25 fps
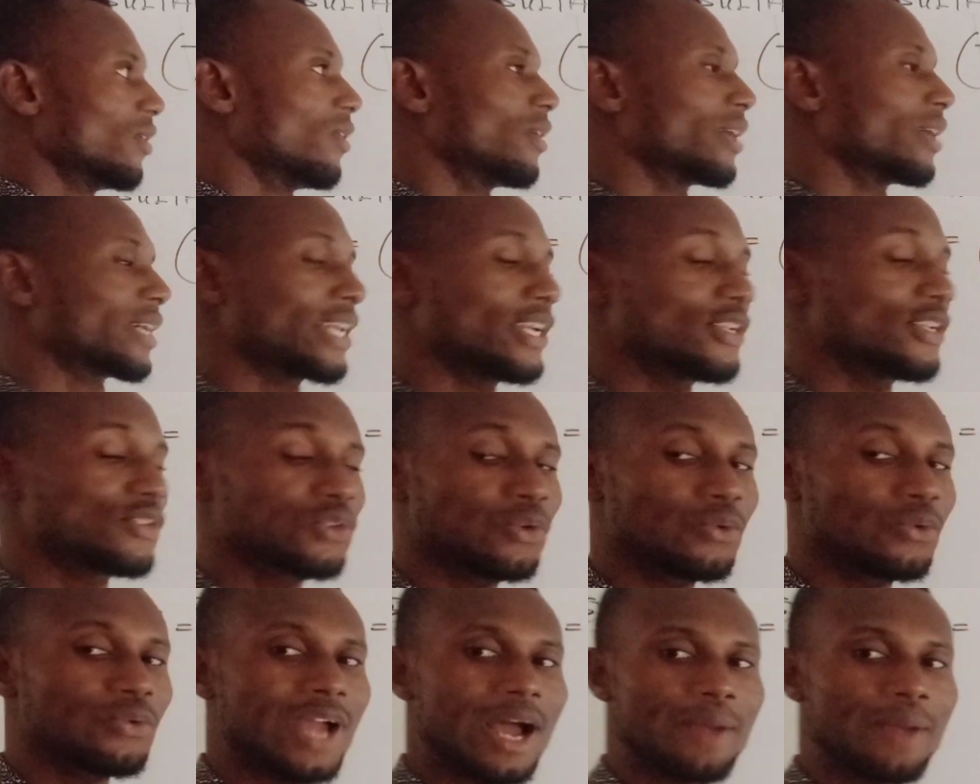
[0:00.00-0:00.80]
Okay,
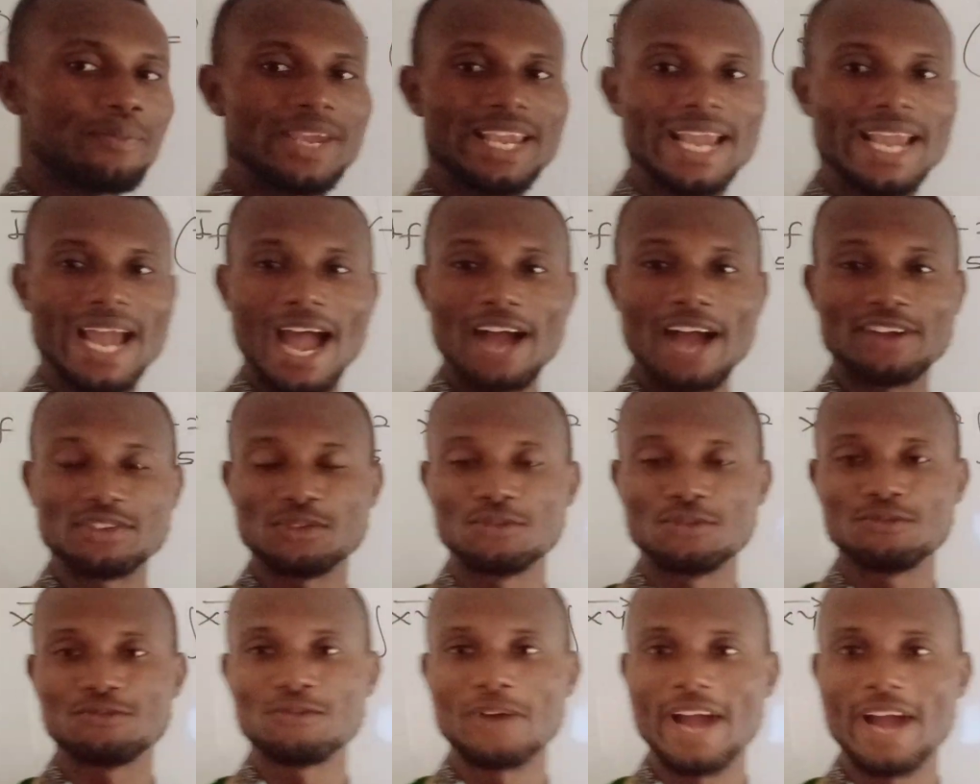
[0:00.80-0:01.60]
so we are being asked
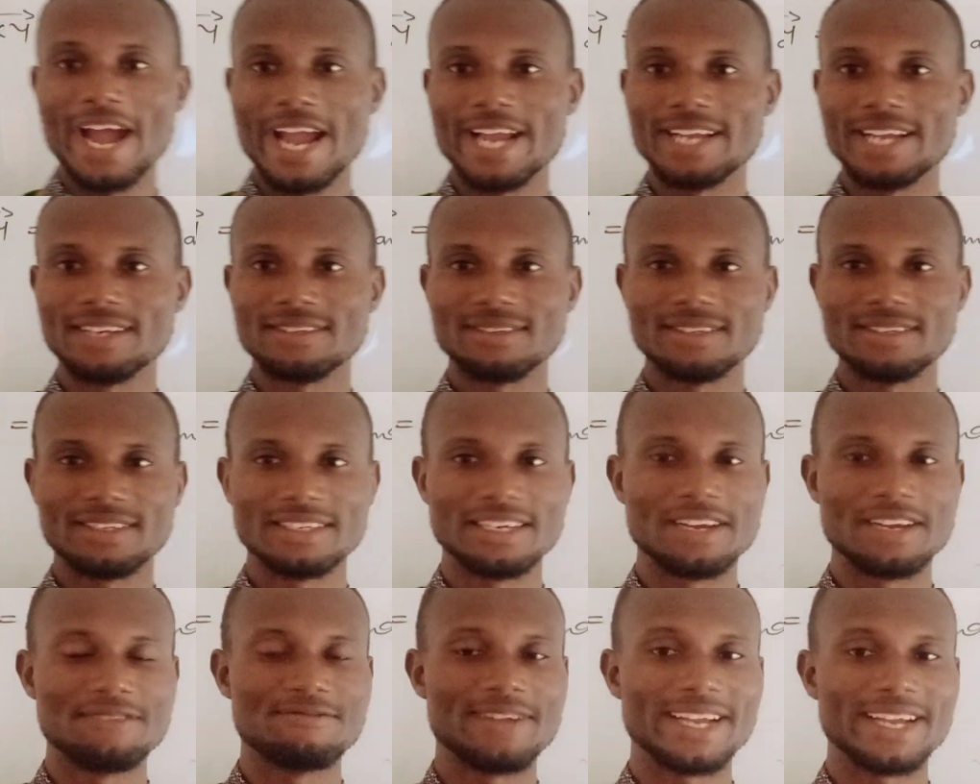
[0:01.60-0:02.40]
to find
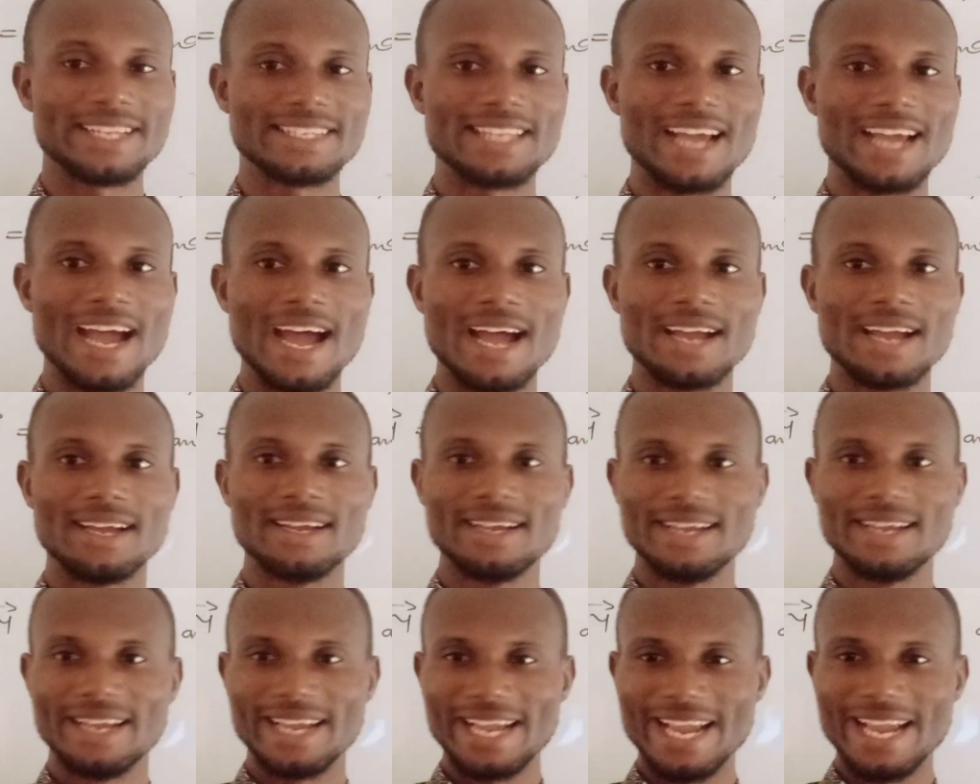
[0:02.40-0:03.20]
the vector
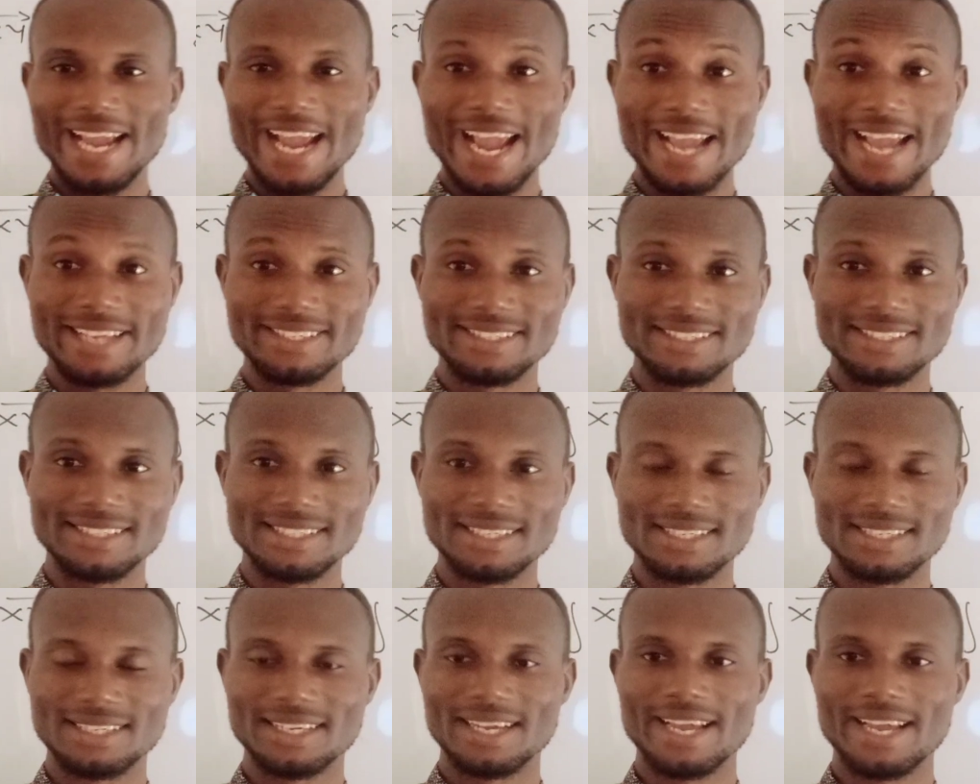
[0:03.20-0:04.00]
sz,
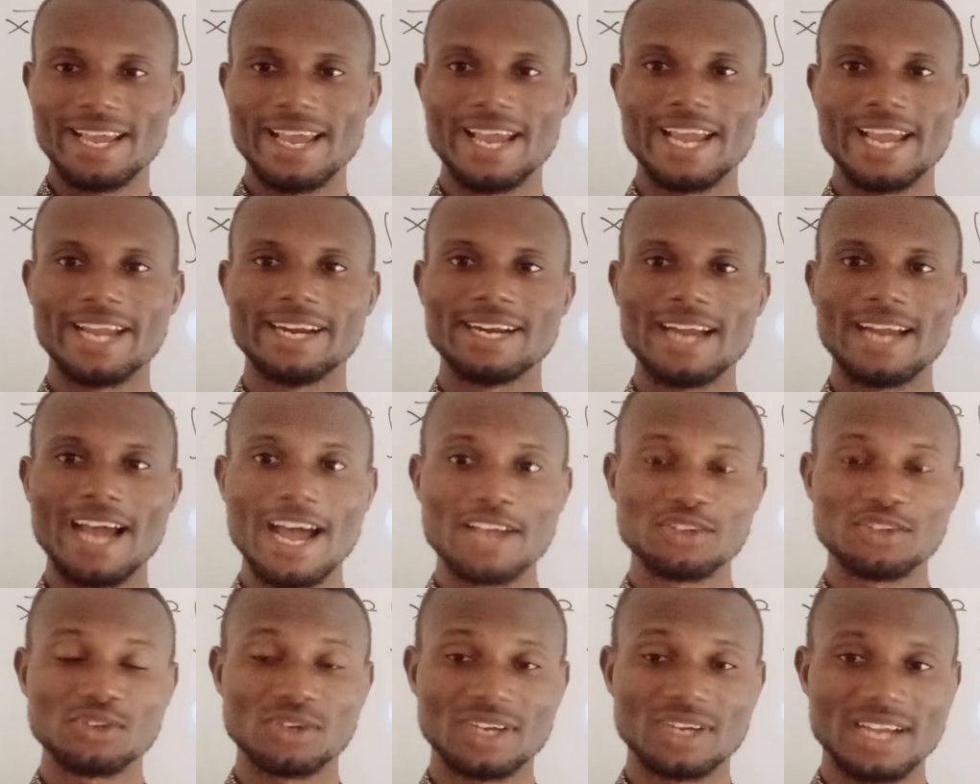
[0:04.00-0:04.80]
and
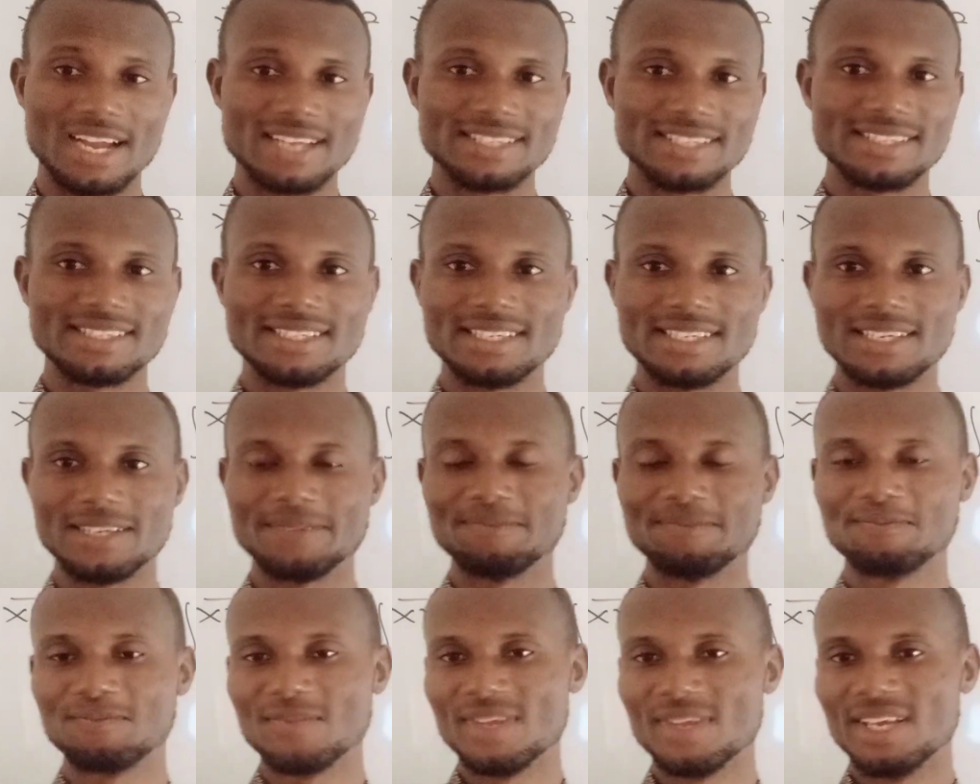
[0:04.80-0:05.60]
as you can see,
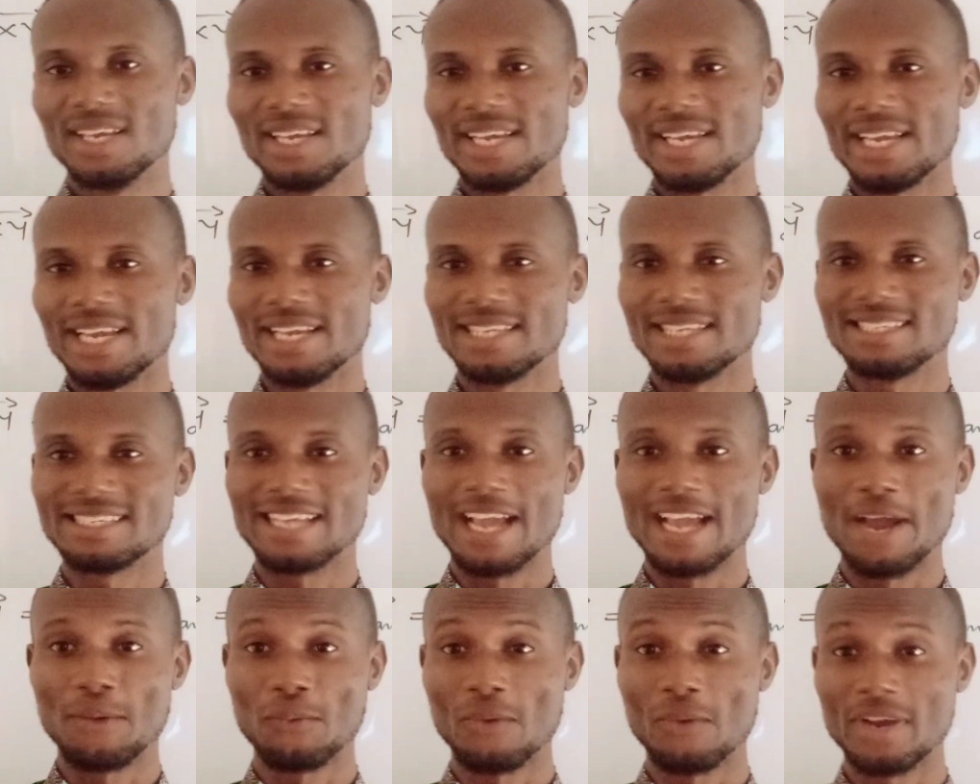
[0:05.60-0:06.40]
it's
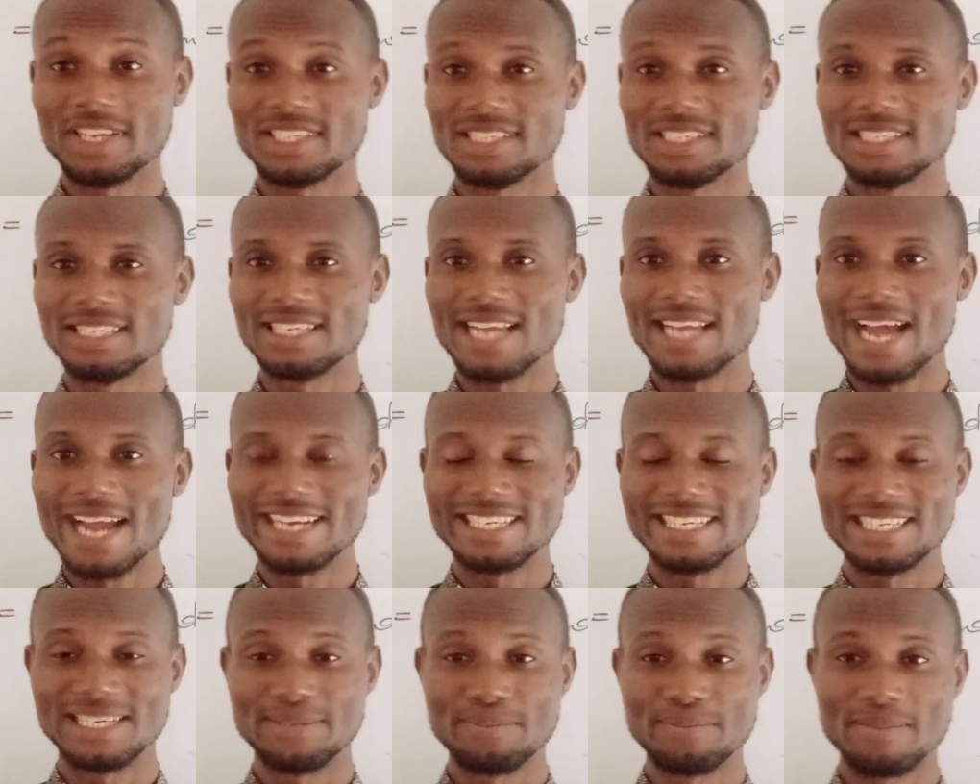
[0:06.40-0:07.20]
a question
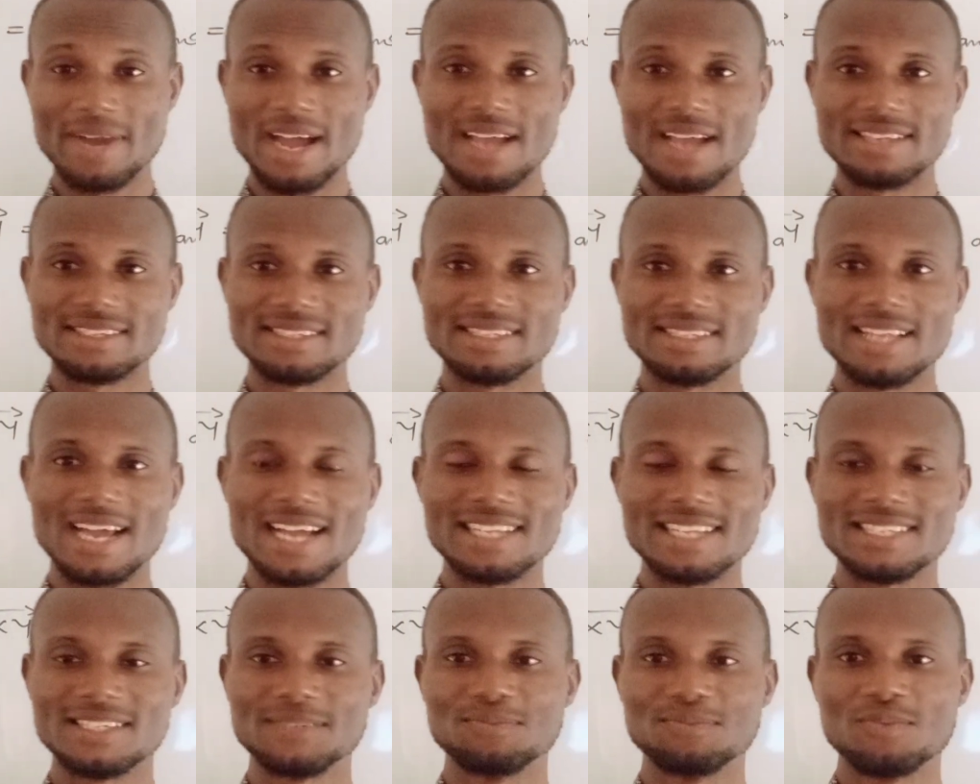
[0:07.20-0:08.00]
that demands
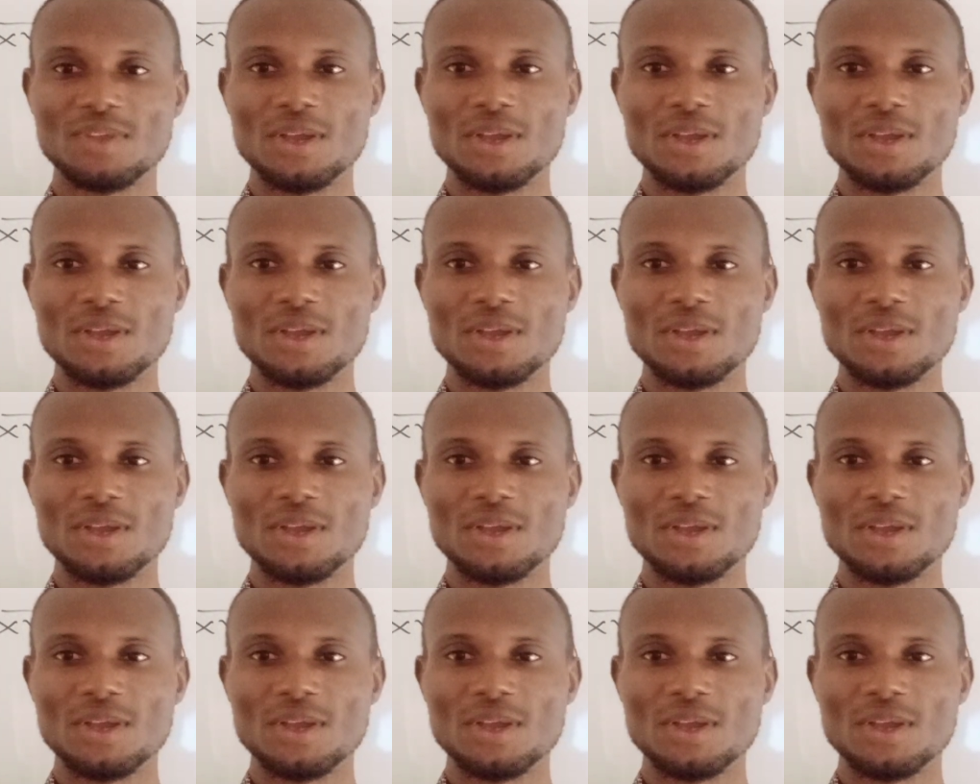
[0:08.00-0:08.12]
that